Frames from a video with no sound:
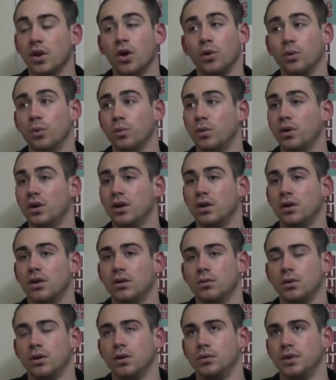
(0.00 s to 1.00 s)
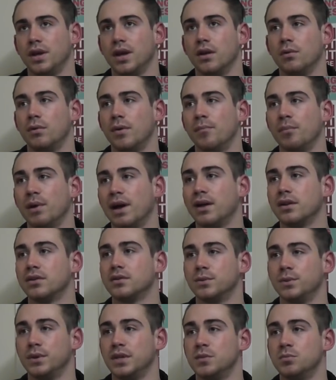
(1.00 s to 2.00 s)
No, I went back
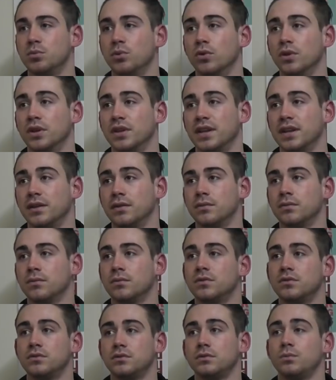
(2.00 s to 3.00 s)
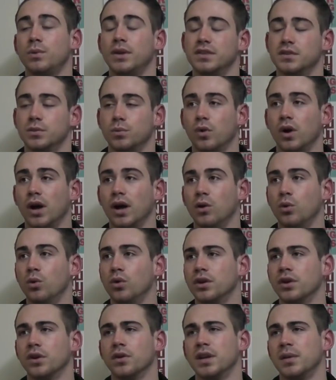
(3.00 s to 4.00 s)
to Eastbourne and then went to
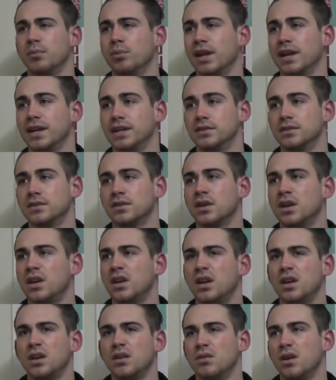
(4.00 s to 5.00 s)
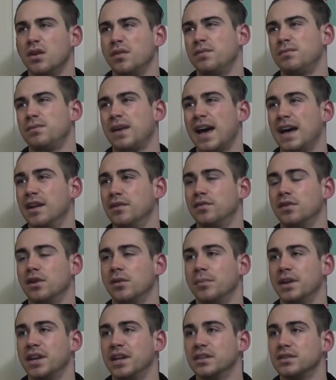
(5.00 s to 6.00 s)
Whitehall and only played a handful
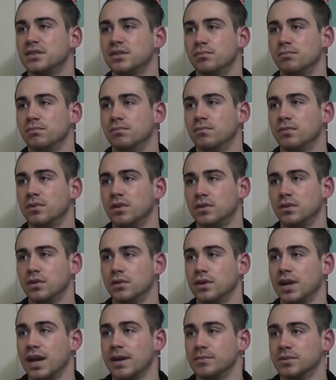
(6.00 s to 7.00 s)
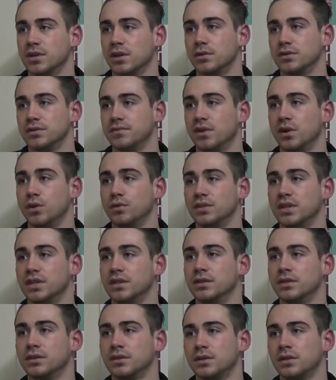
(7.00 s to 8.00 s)
of minutes in the 2 games I was involved
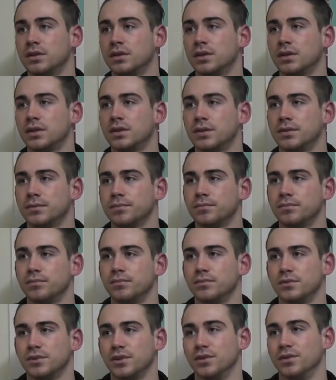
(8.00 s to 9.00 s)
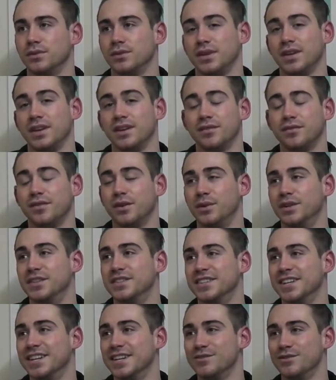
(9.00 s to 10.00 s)
in. So yeah, I felt it
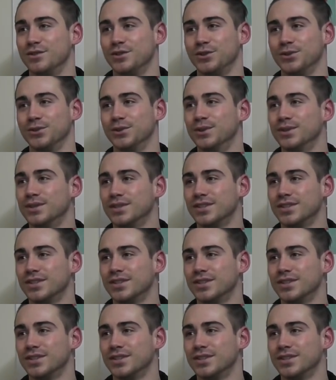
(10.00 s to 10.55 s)
today for sure.